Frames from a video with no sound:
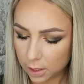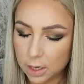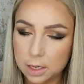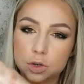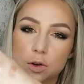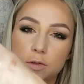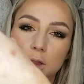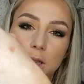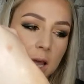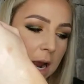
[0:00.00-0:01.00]
It's sort of
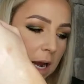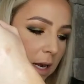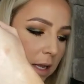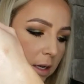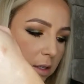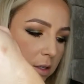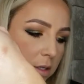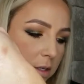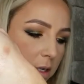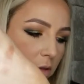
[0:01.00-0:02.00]
lilac,
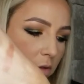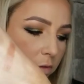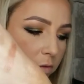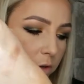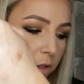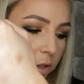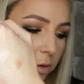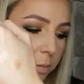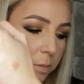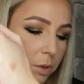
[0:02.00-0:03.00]

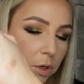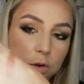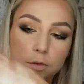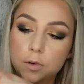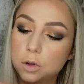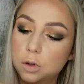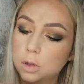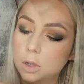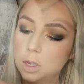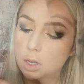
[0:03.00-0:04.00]
silver, beautiful.